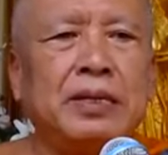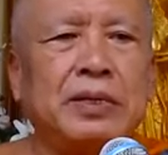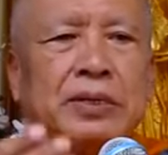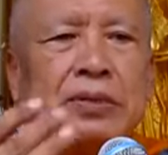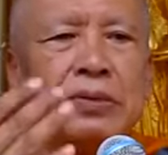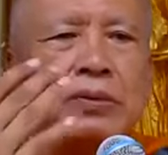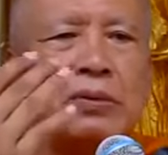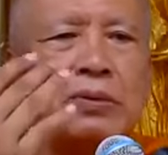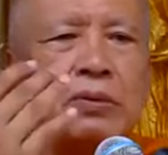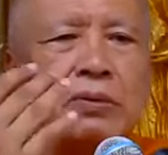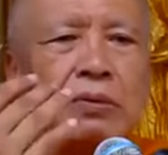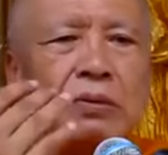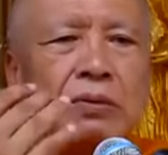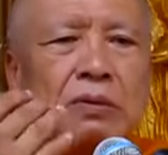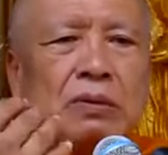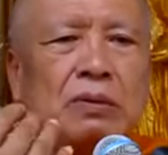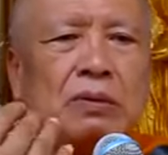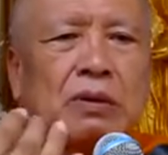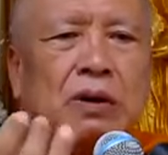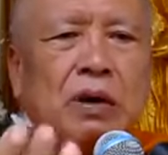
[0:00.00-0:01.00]

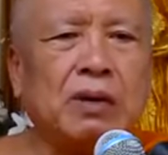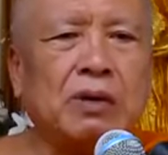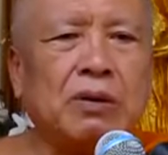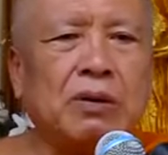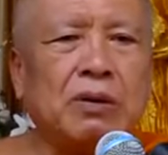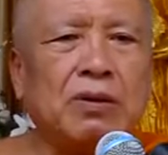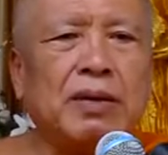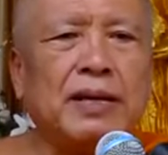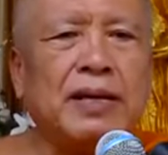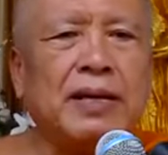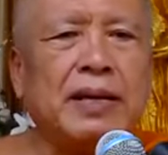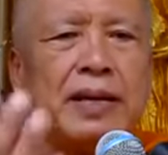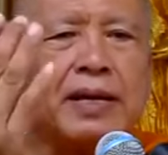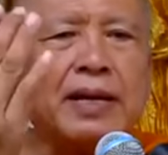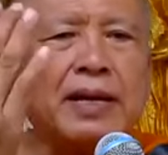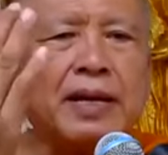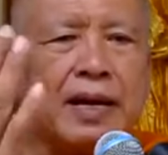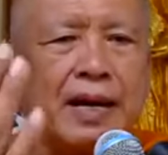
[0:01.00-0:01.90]
you got only